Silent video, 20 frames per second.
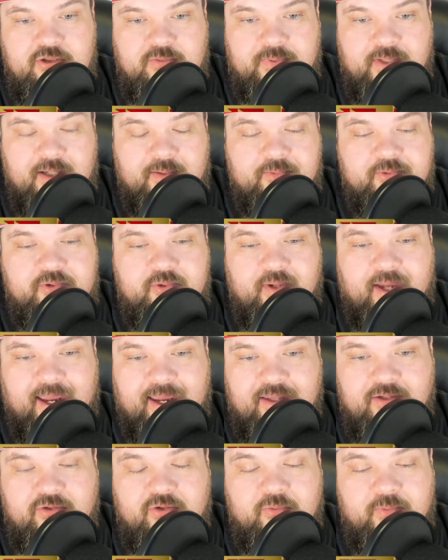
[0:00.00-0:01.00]
be able to
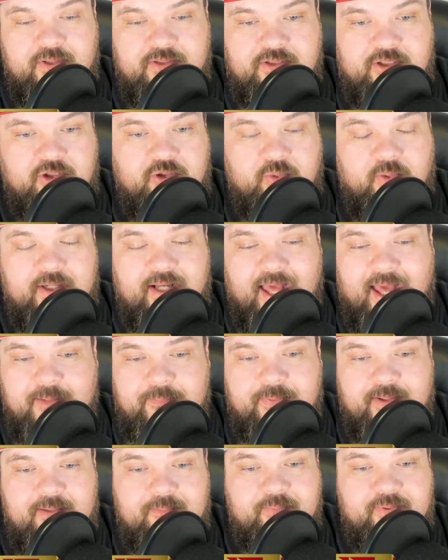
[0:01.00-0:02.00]
handle what Detroit
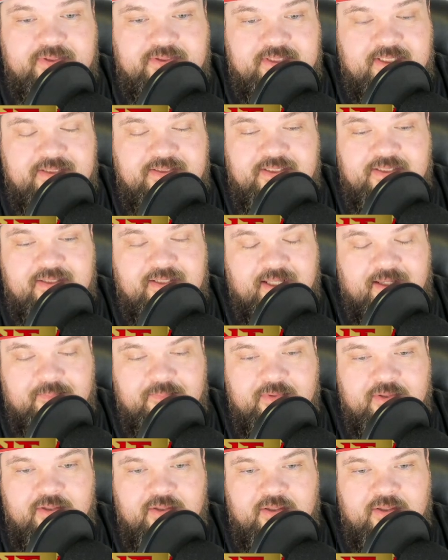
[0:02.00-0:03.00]
had been presenting them.